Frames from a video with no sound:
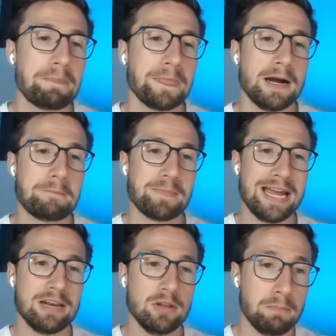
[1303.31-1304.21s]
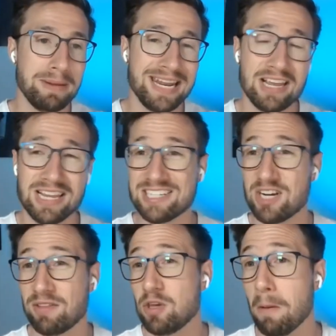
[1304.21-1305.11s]
Um, and the bidding is
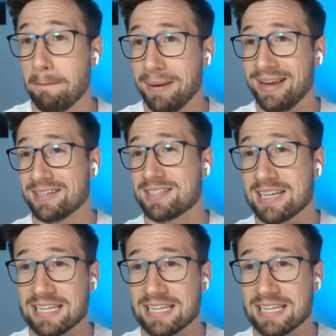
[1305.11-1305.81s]
generally your biggest